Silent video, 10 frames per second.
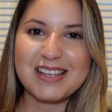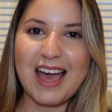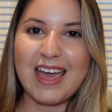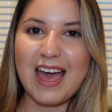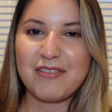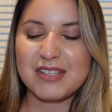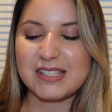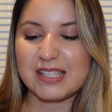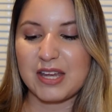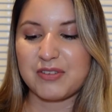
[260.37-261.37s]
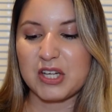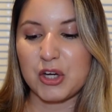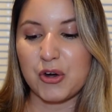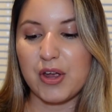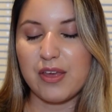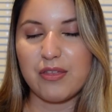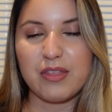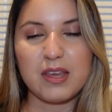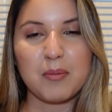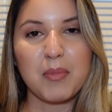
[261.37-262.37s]
I have it saved here in
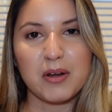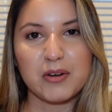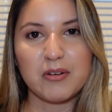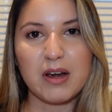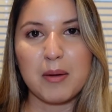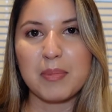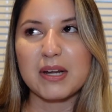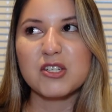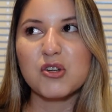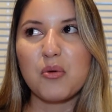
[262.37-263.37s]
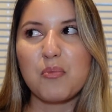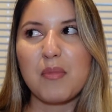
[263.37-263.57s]
the monogram, but I don't